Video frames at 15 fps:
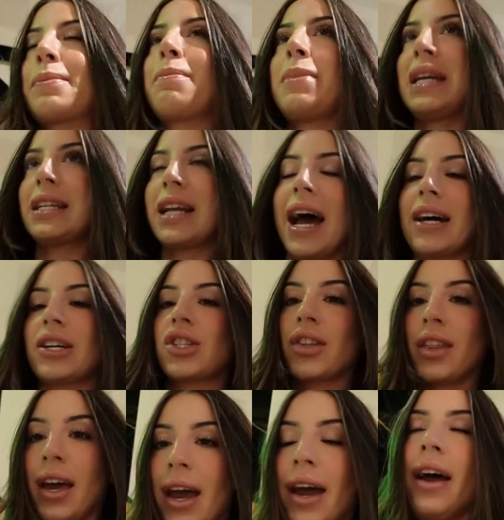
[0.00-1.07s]
Meet Ash
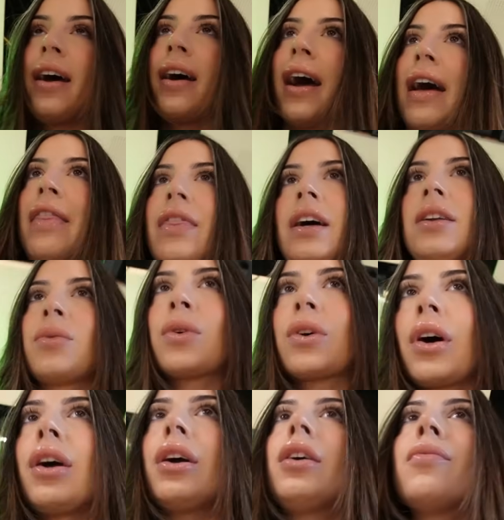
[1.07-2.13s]
there and then we'll
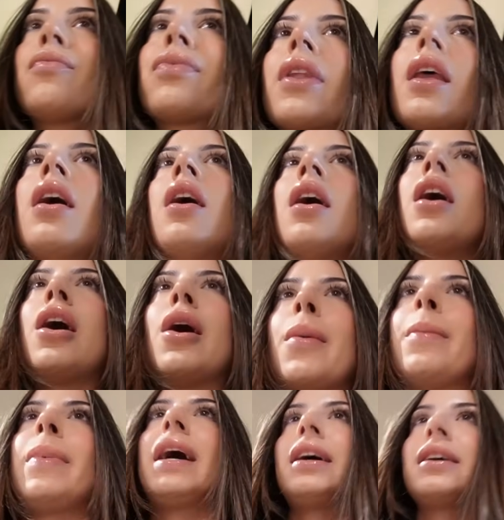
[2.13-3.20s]
go,
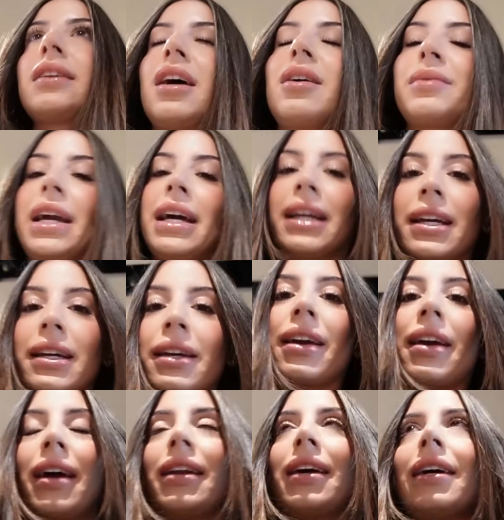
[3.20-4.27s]
but I'm getting
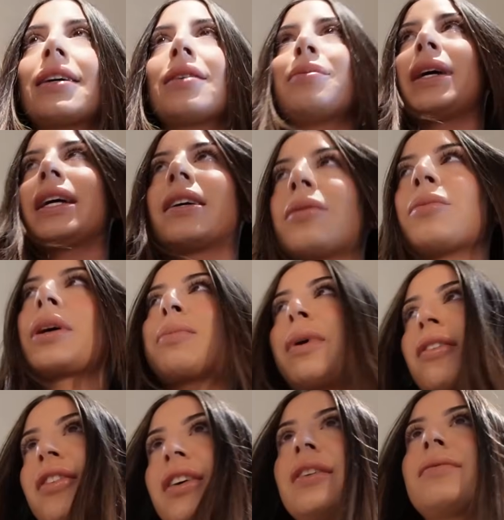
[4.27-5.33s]
an egg and bacon
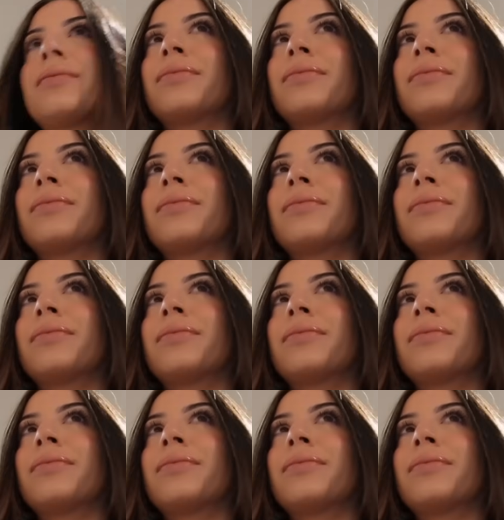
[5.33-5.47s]
McMuffin.